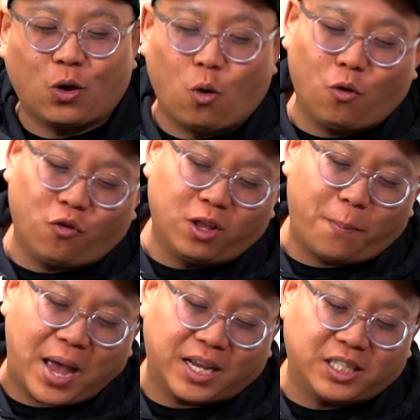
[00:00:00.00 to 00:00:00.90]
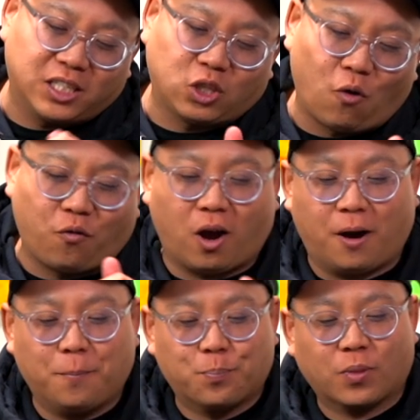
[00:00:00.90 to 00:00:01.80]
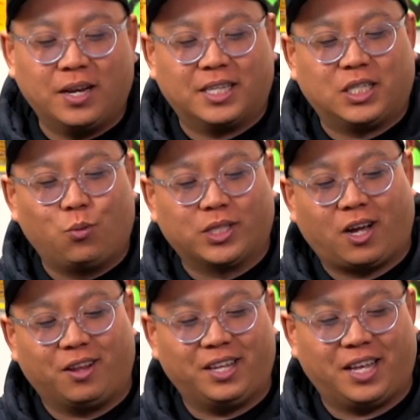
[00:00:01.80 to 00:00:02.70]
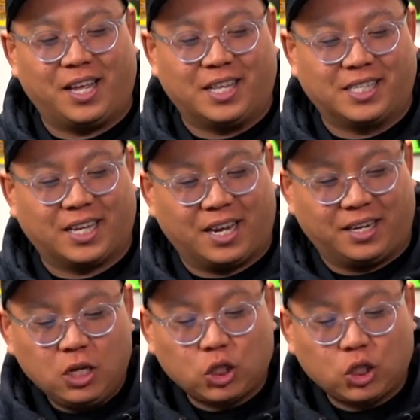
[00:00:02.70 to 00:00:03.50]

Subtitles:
cool for the packaging so far. Let's see what's on the inside.